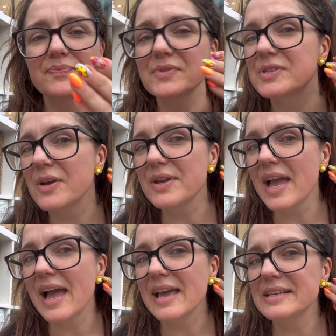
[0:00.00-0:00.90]
So
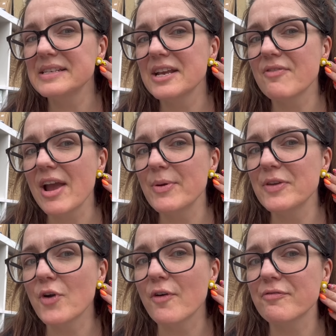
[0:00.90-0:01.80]
yeah, isn't it great when
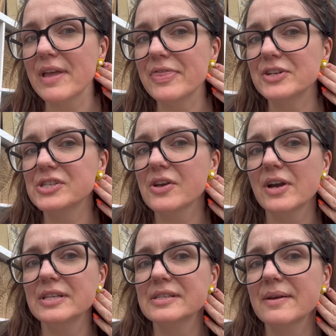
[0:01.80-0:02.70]
you've got a friend that
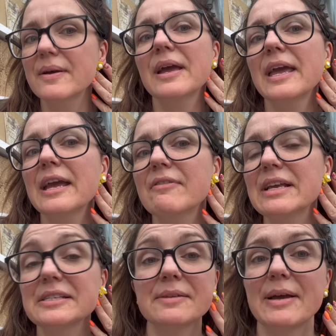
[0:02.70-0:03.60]
designs
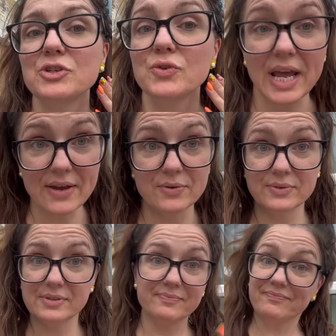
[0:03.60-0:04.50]
earrings to match your nails?